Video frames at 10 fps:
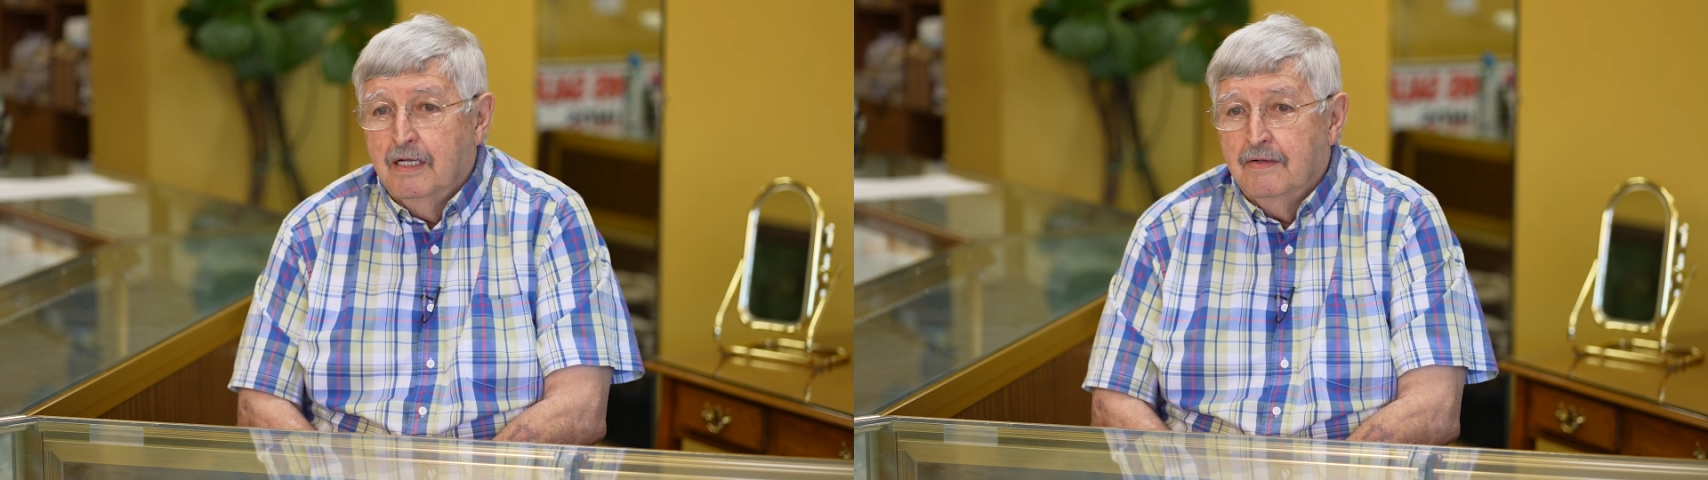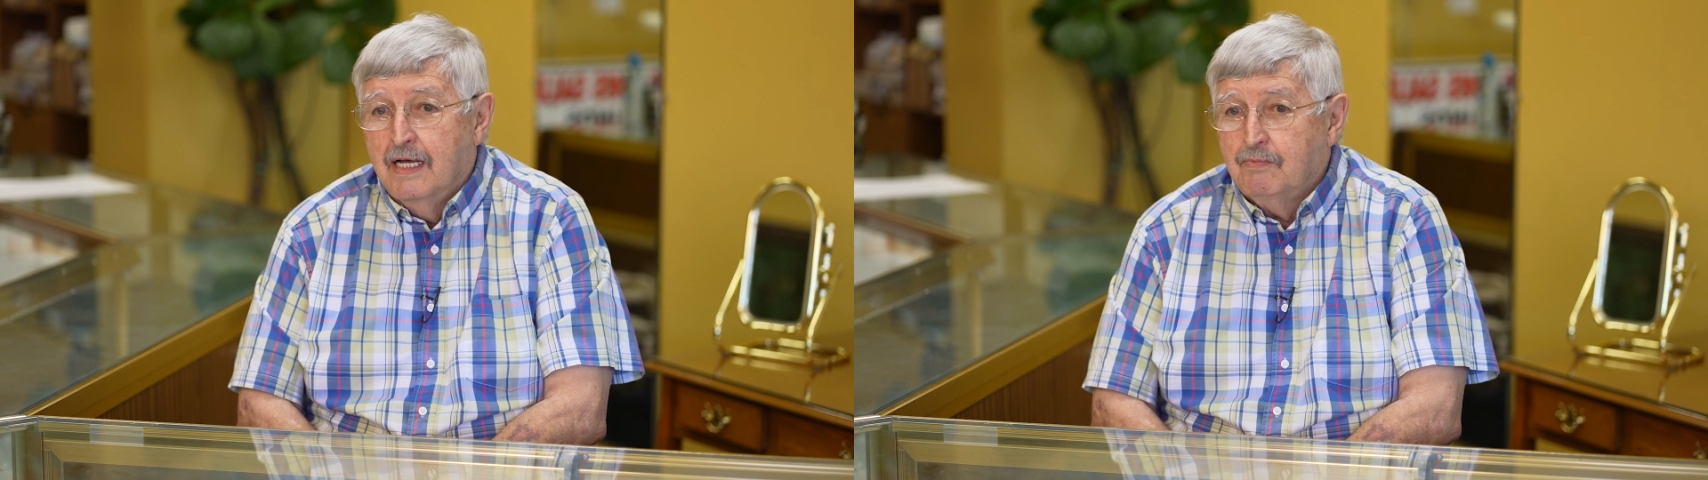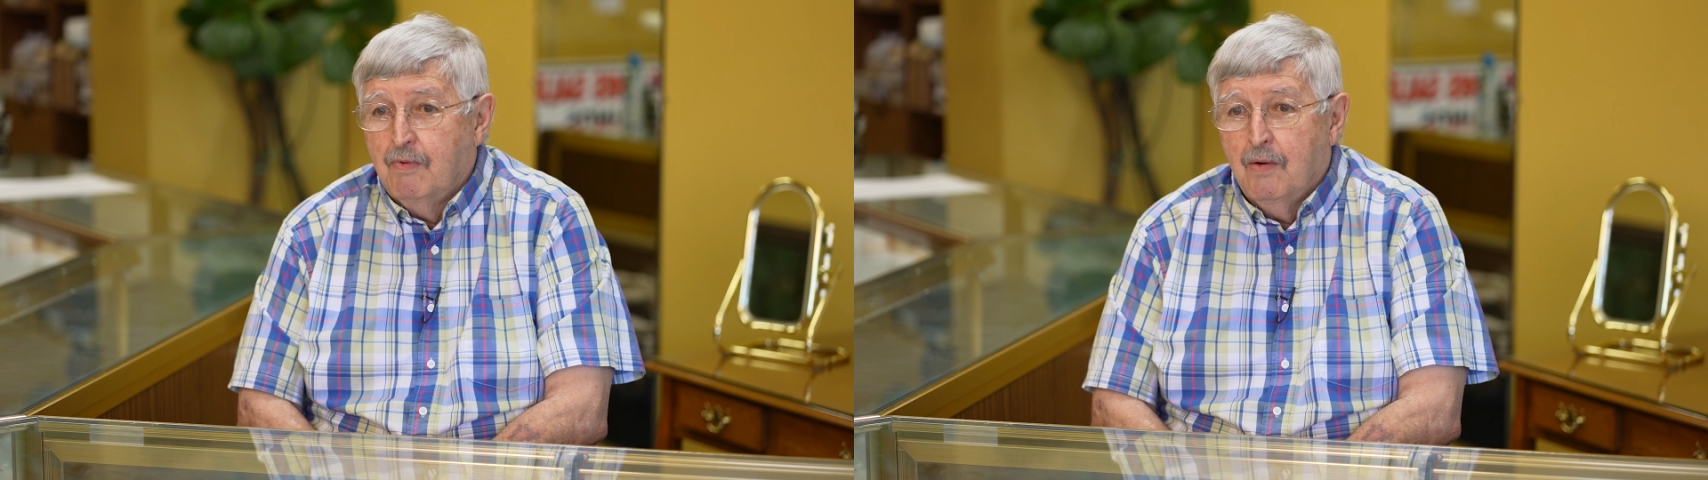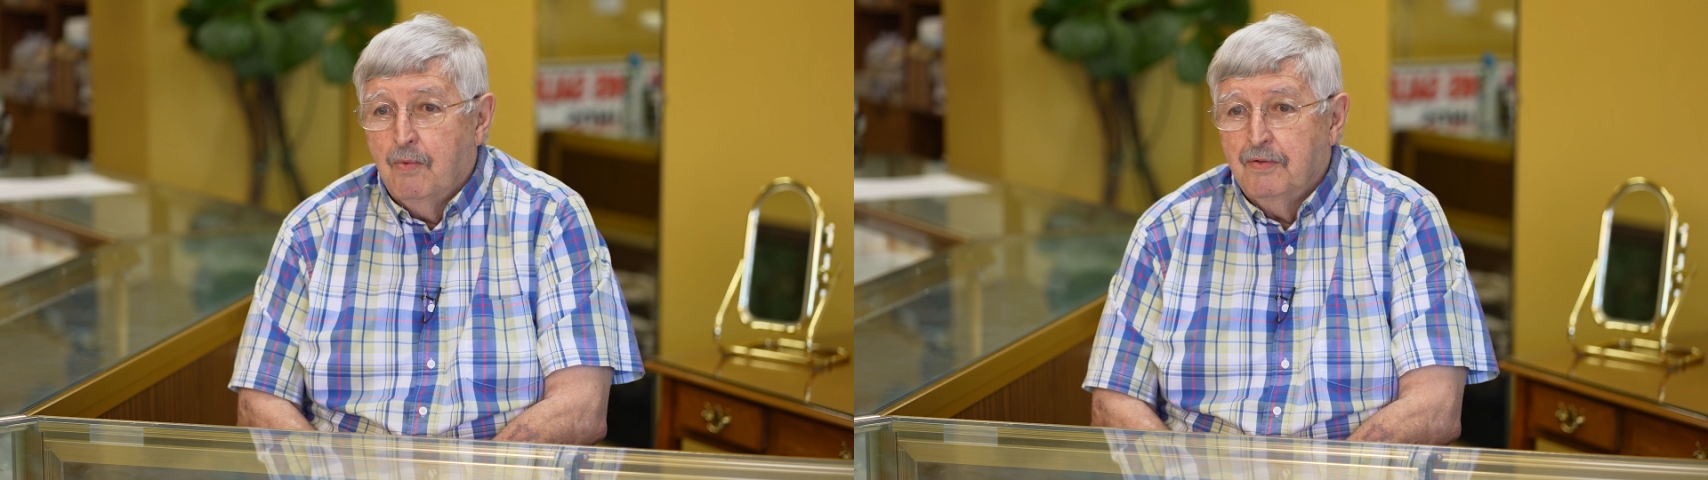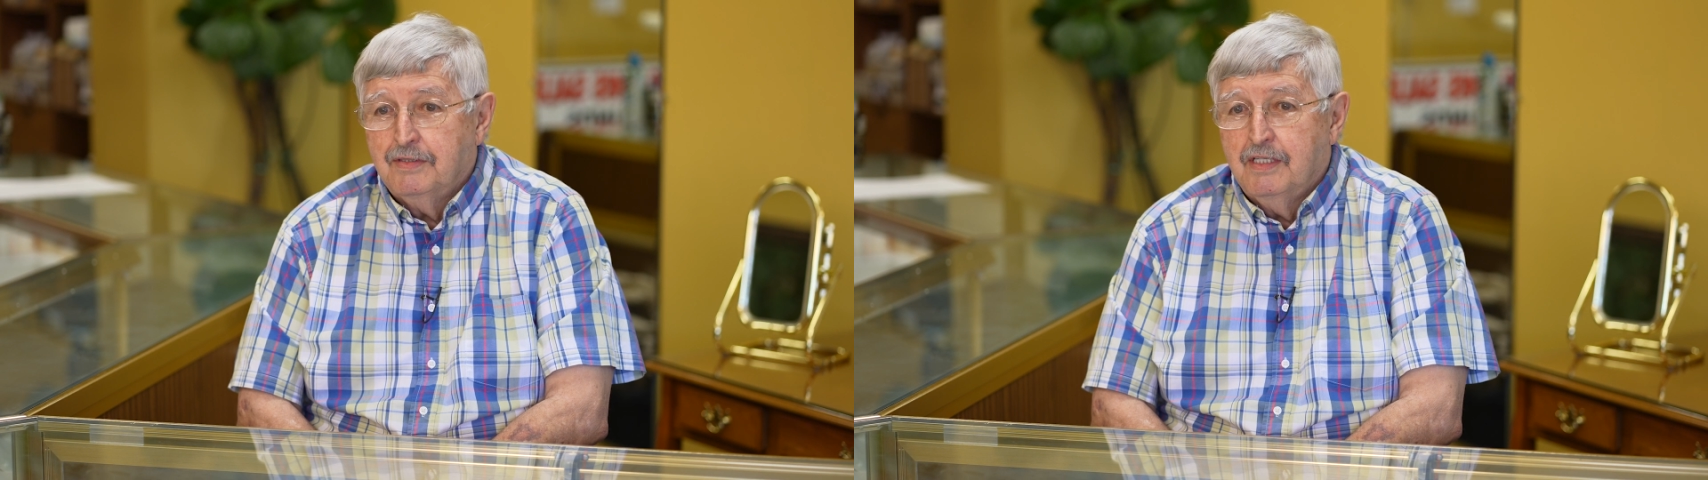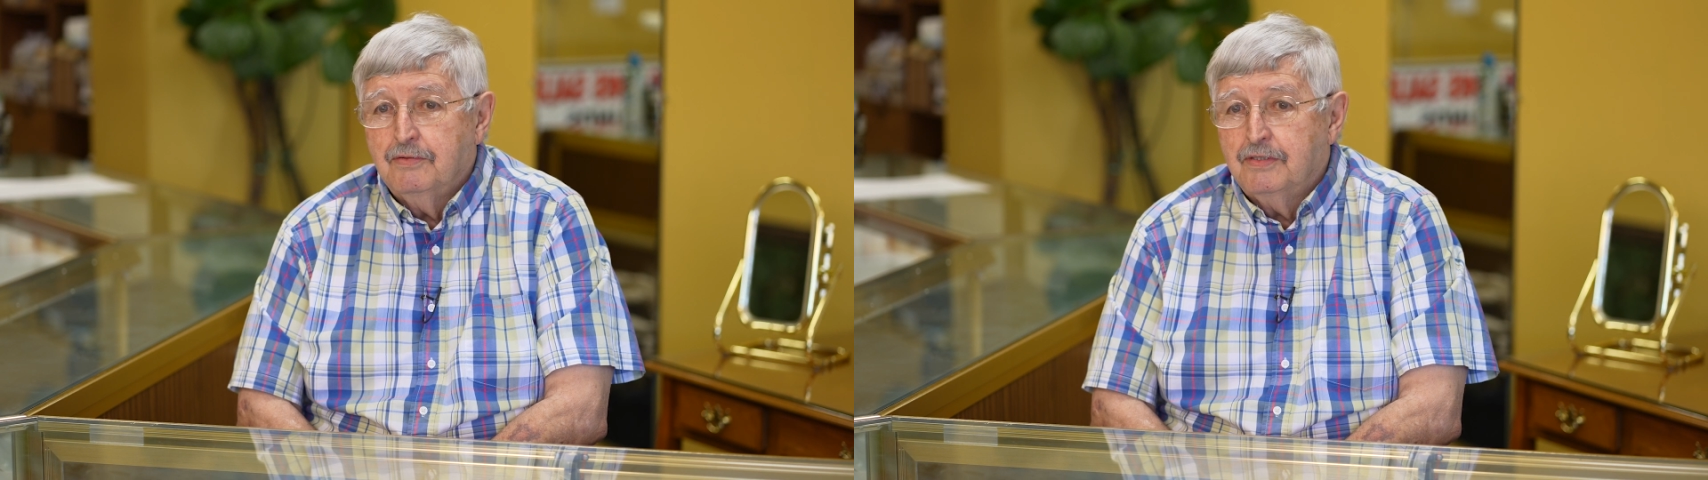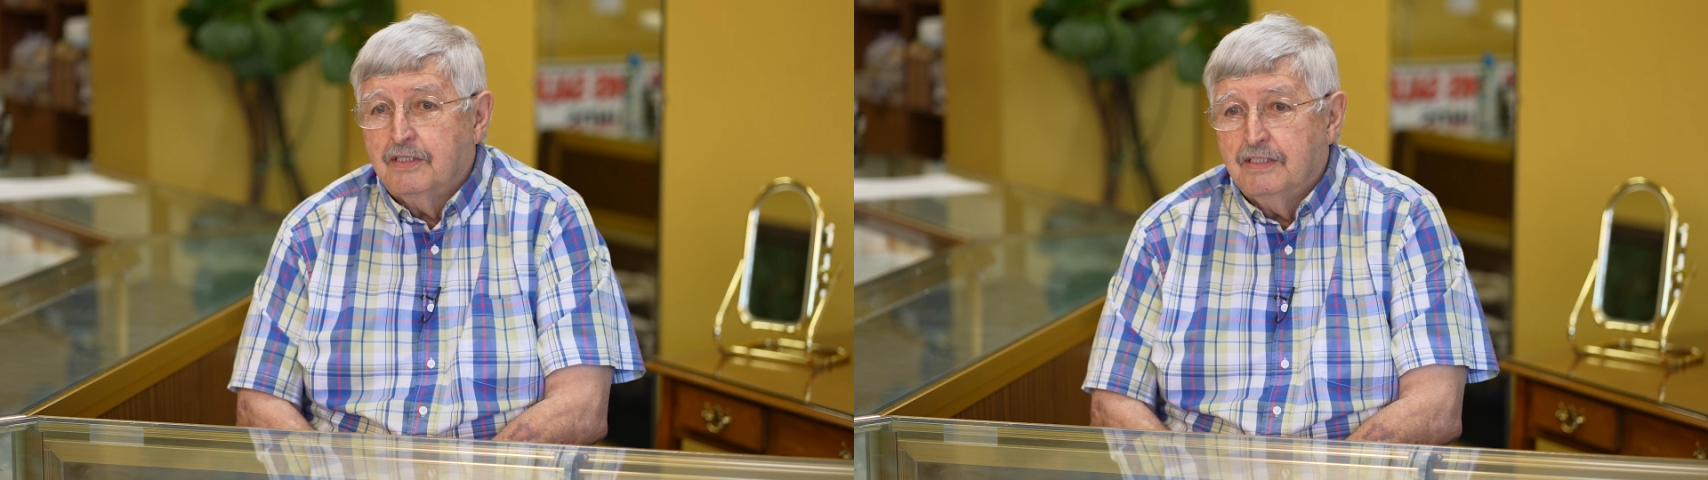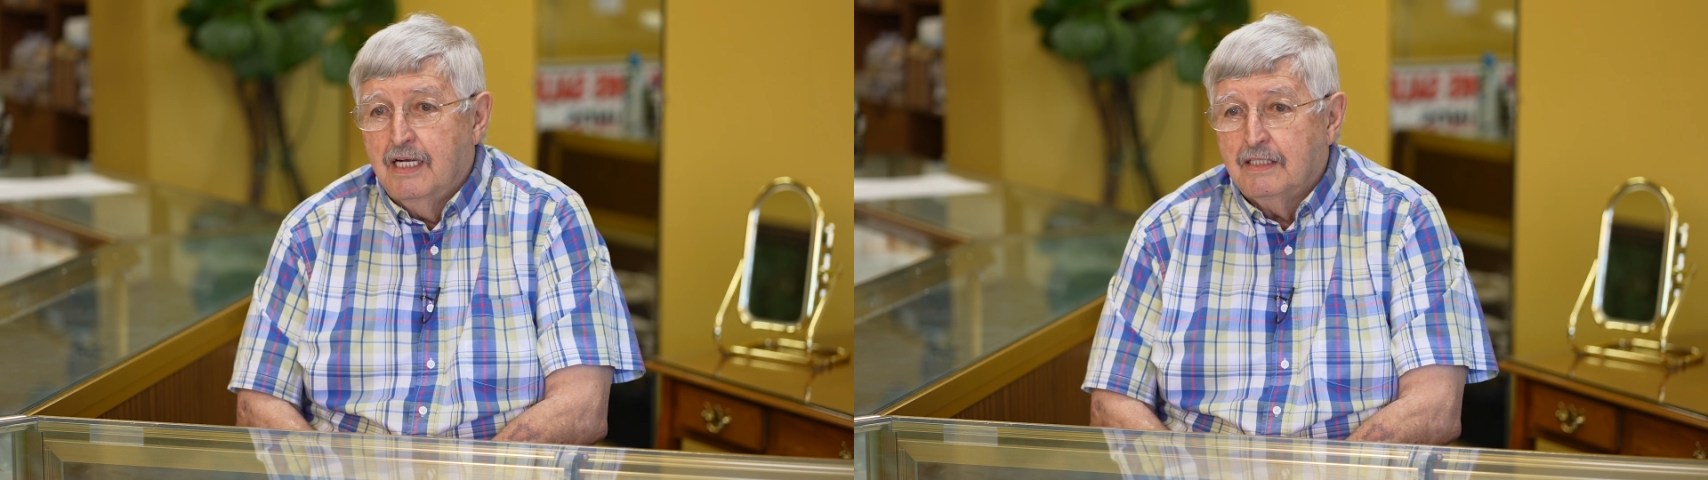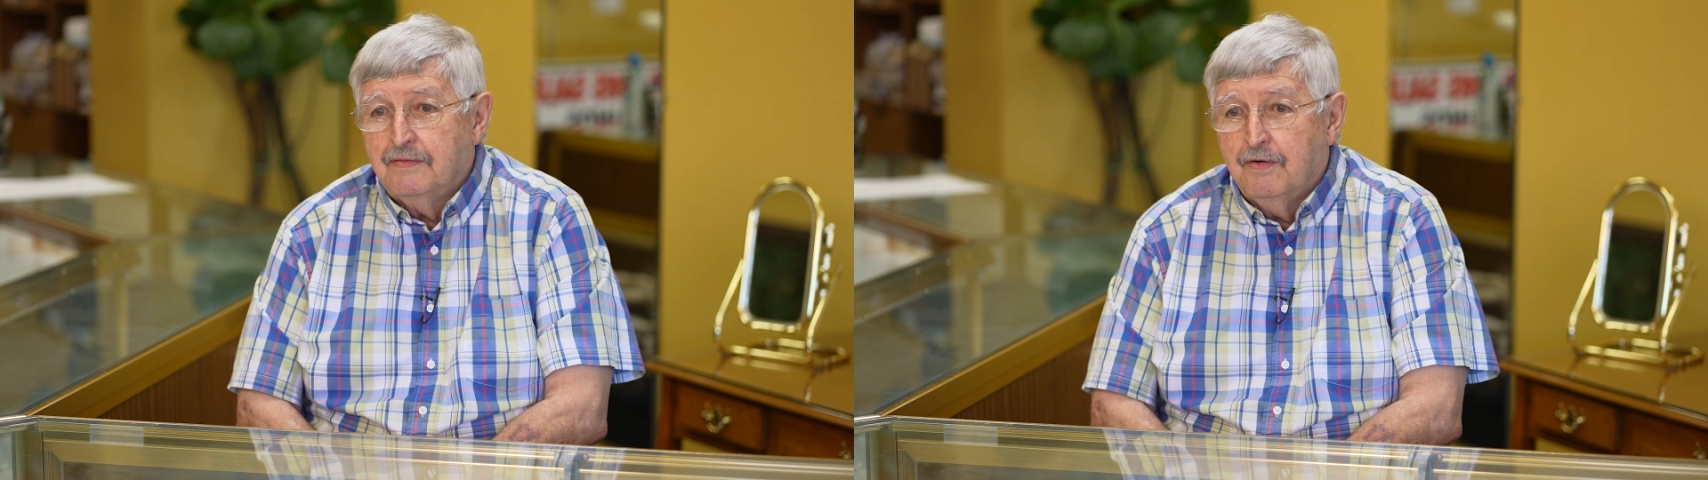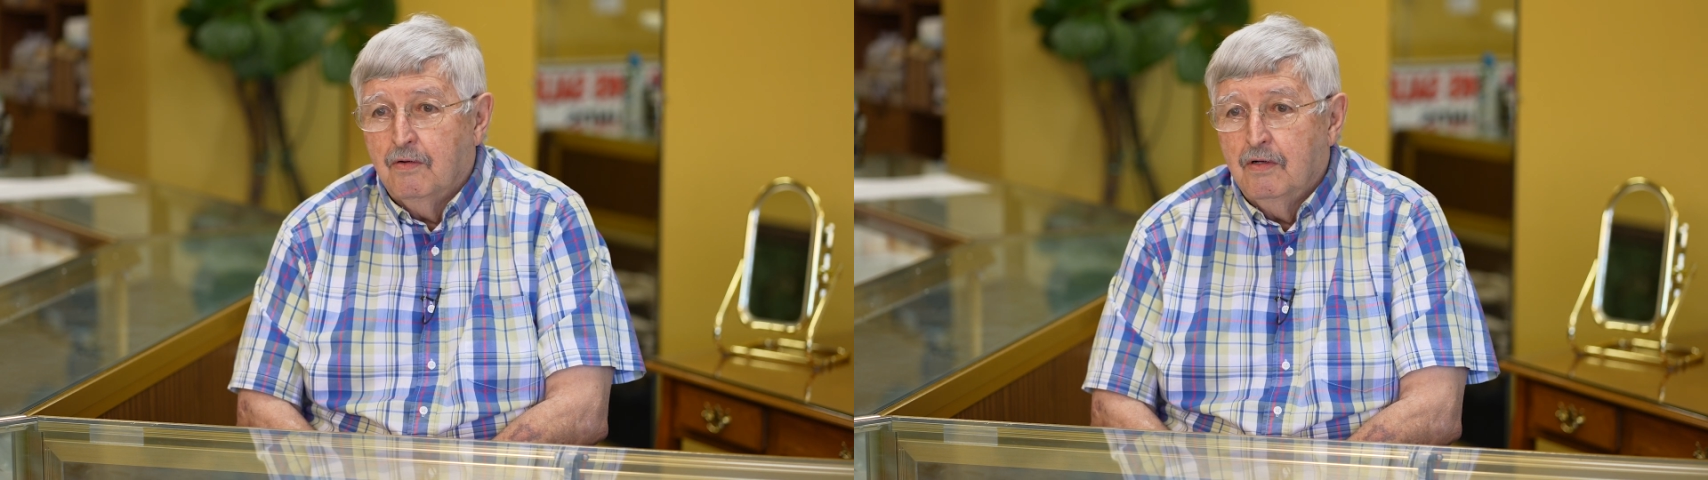and that's why we were so
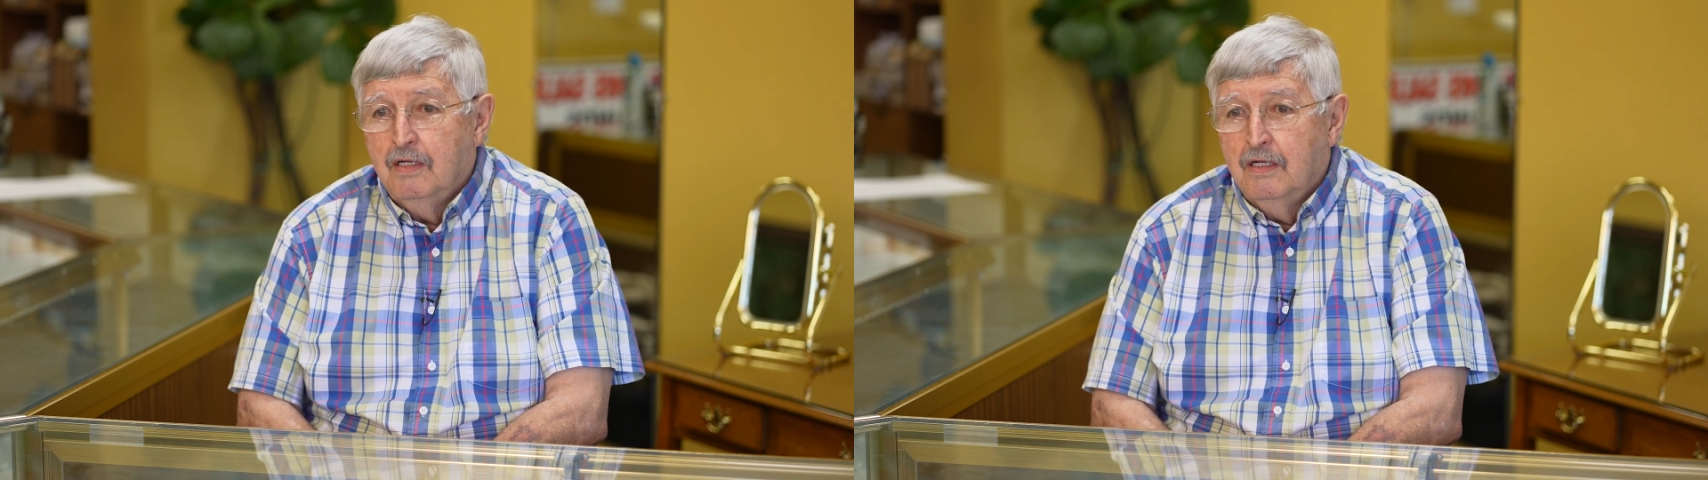successful.